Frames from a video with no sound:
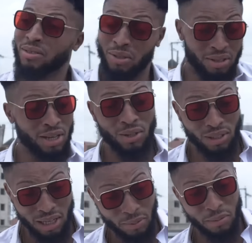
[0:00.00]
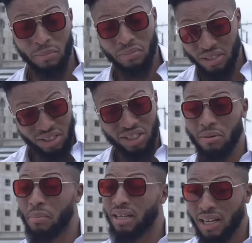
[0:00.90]
to tell you that probably she
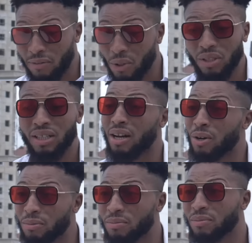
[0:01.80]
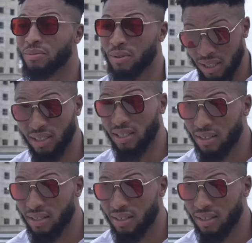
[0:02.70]
might have towed the car home, right?